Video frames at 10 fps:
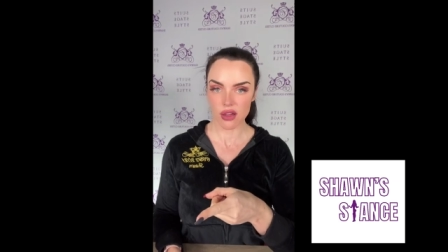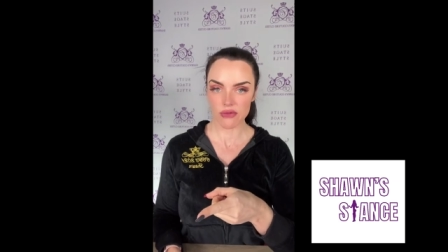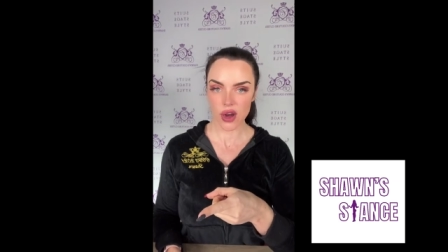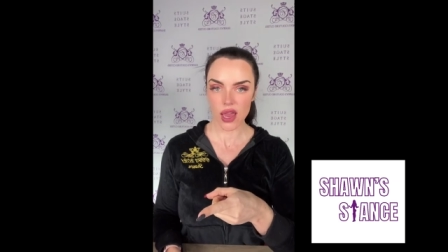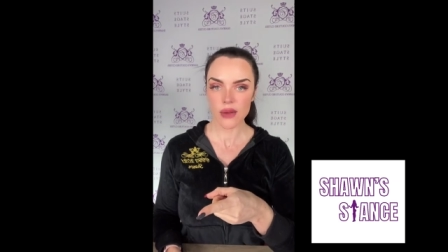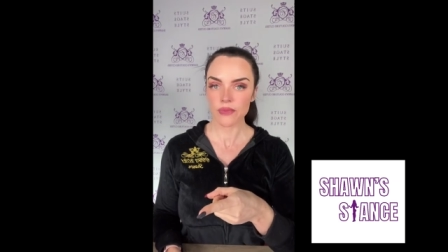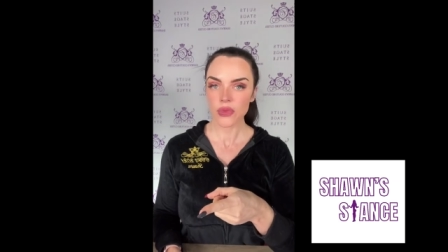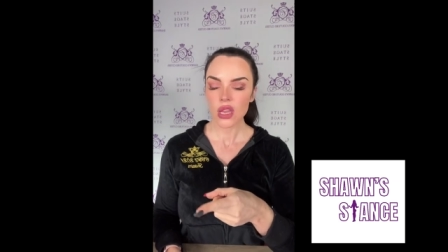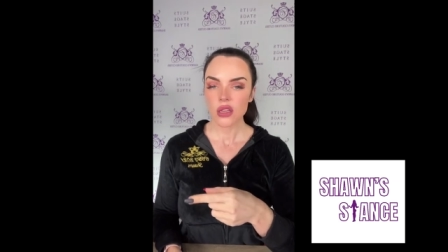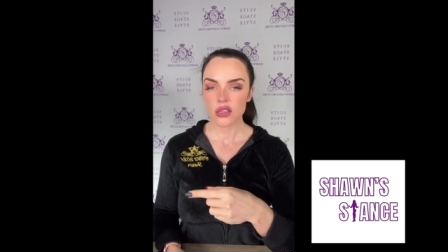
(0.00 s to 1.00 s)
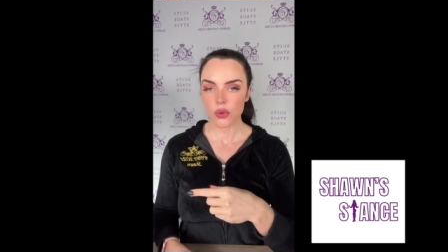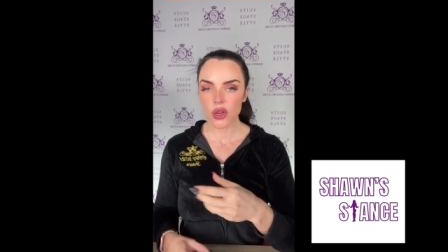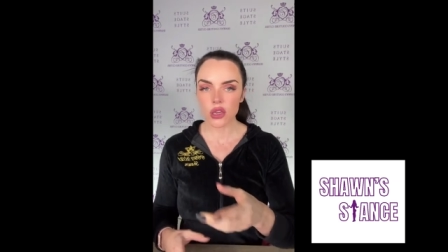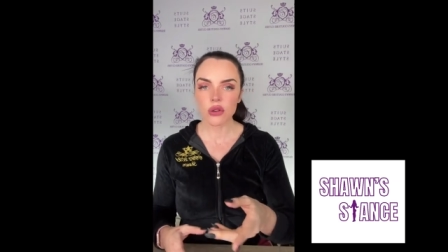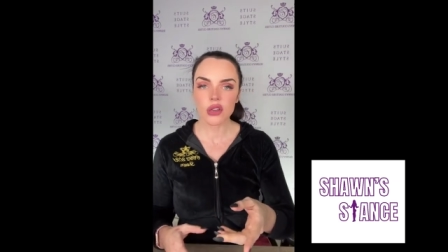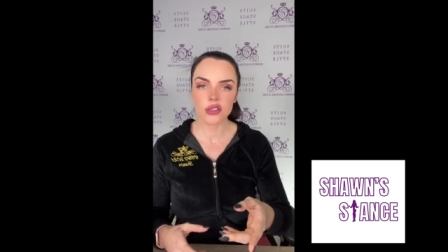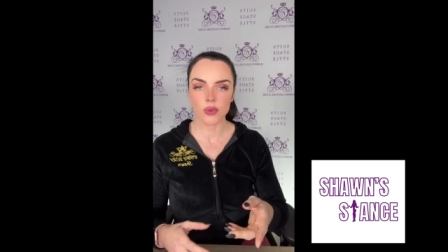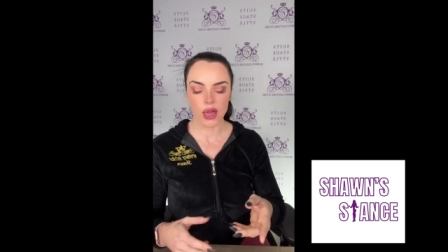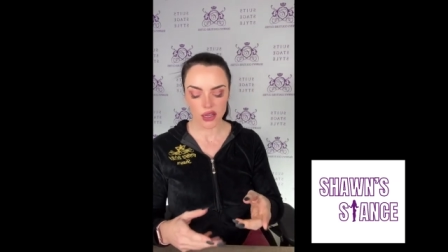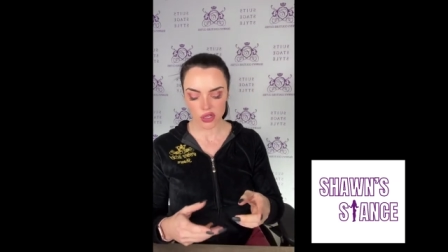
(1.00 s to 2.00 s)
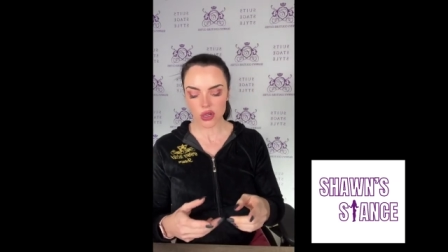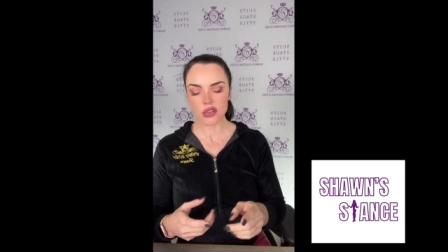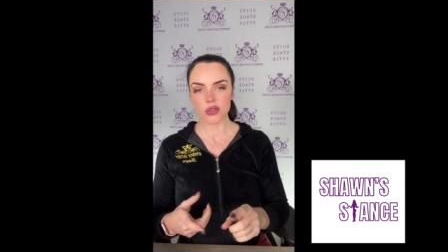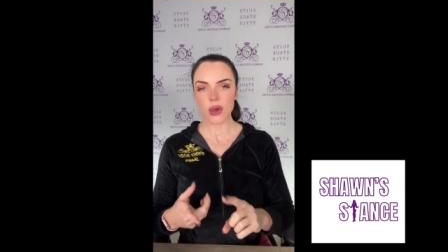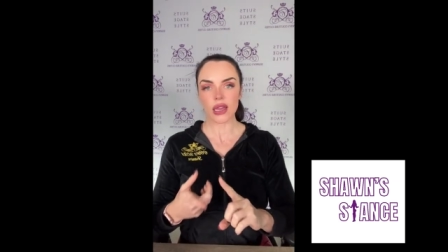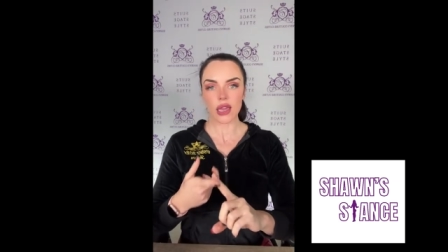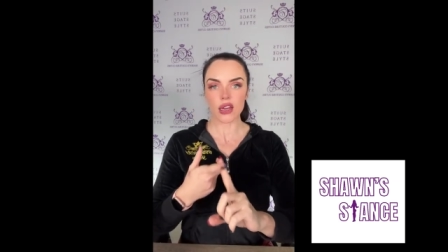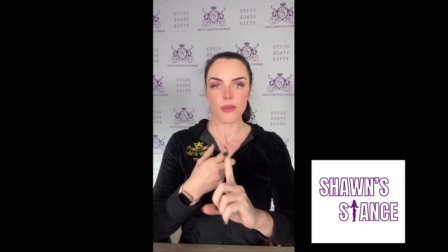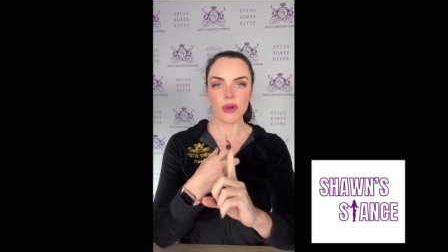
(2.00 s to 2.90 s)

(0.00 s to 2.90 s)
stuff, right? So what you need to sweat is you need to sweat getting